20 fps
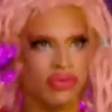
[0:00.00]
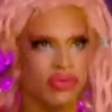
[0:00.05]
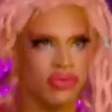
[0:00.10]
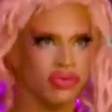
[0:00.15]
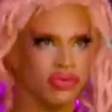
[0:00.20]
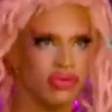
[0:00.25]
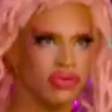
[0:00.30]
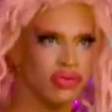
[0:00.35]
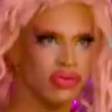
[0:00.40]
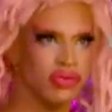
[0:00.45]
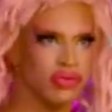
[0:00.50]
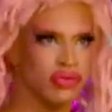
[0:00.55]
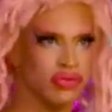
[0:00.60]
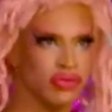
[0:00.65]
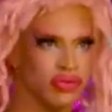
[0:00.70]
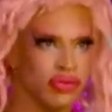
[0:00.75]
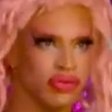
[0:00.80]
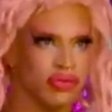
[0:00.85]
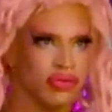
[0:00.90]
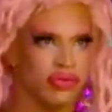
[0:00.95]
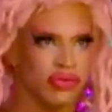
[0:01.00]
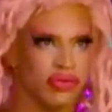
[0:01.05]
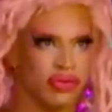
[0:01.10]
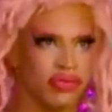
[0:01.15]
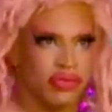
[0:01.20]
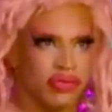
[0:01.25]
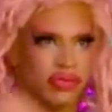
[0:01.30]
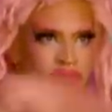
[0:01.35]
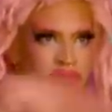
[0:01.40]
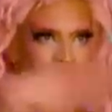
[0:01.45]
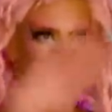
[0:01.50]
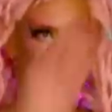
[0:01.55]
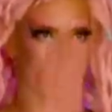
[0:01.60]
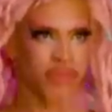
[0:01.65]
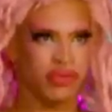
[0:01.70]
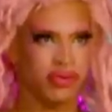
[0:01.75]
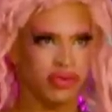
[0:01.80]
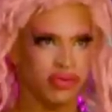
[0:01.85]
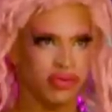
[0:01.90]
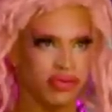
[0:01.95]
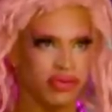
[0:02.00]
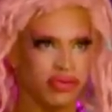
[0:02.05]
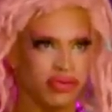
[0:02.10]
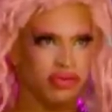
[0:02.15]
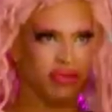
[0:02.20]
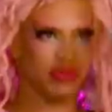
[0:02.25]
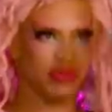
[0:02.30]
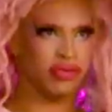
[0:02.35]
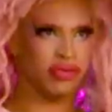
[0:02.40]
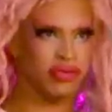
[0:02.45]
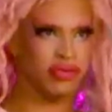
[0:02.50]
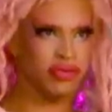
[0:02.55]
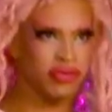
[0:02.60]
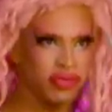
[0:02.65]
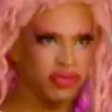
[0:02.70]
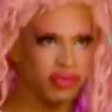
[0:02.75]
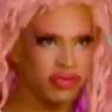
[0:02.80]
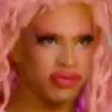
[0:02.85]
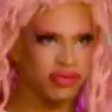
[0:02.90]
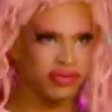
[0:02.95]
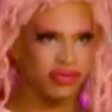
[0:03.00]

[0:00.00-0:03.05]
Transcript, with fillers: Don't write that trash off. That trash could be your